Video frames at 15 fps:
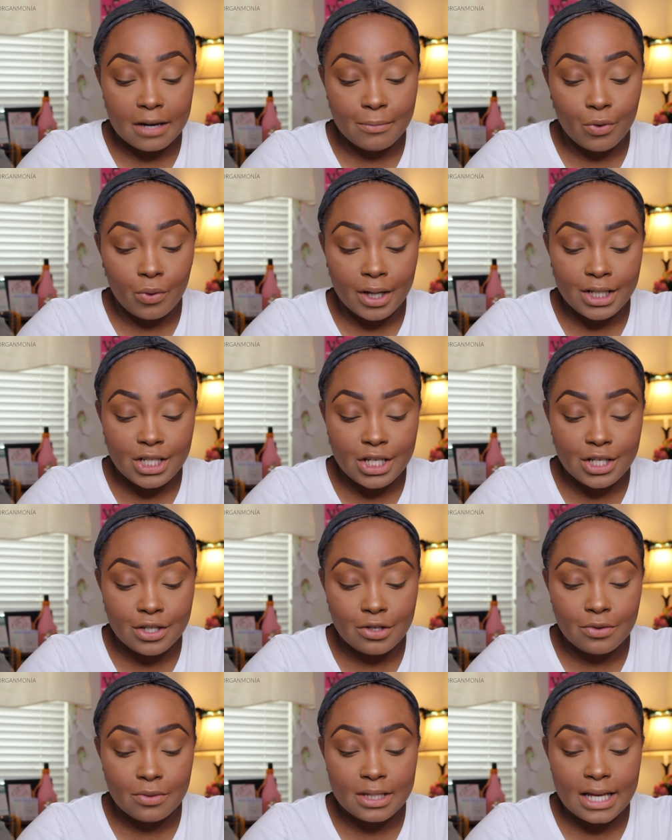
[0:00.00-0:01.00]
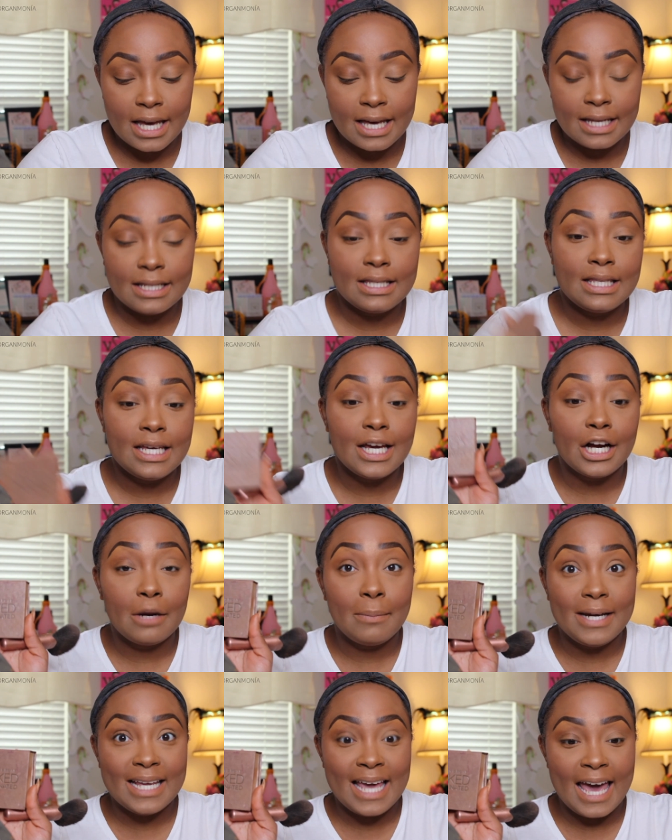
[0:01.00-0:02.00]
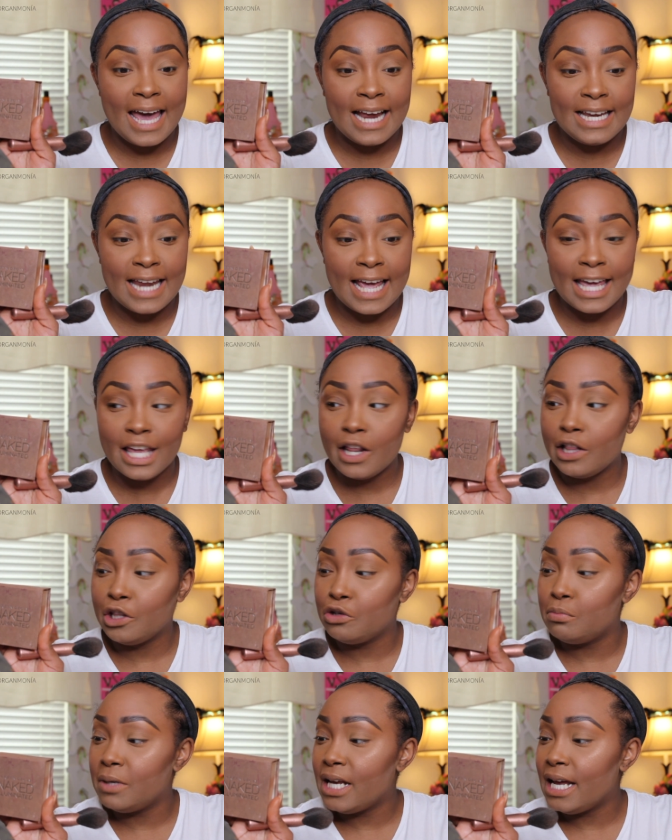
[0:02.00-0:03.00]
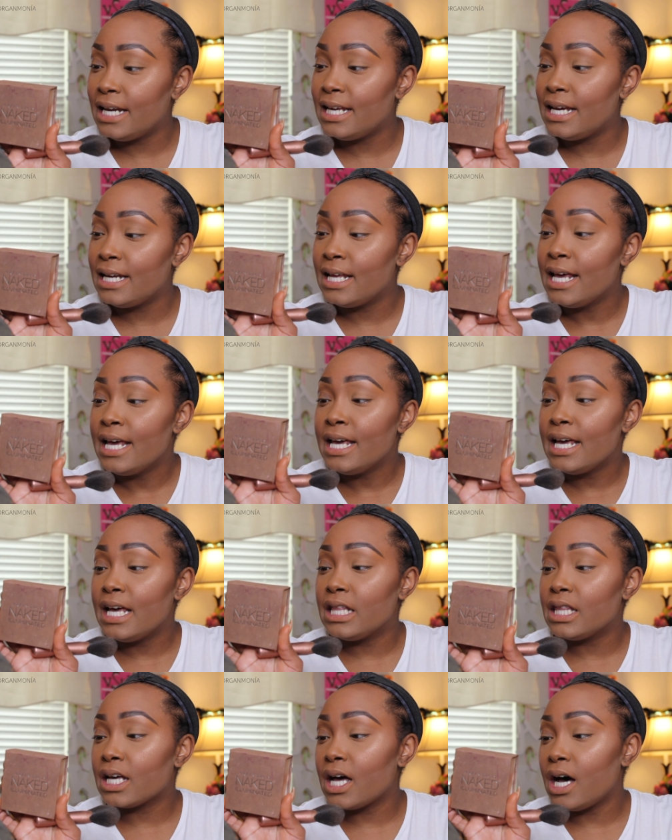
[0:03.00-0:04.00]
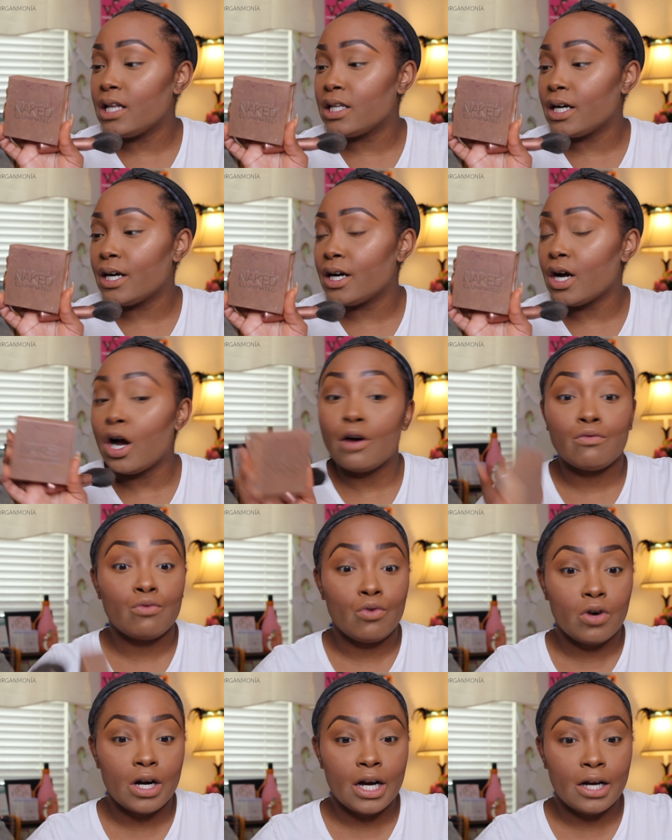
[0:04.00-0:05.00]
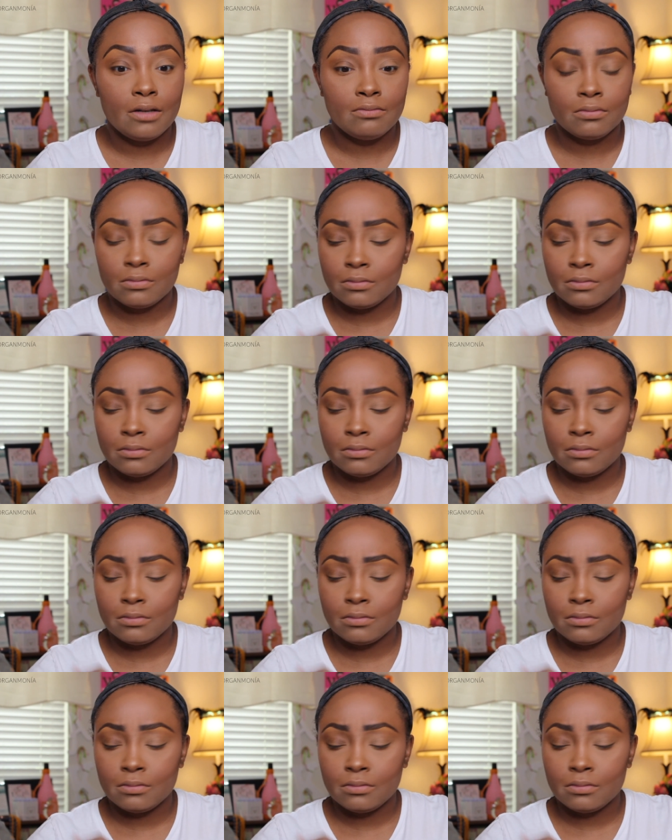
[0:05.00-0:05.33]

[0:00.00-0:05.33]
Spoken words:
I'm going to use is the Urban Decay Naked Illuminated in the color Aura,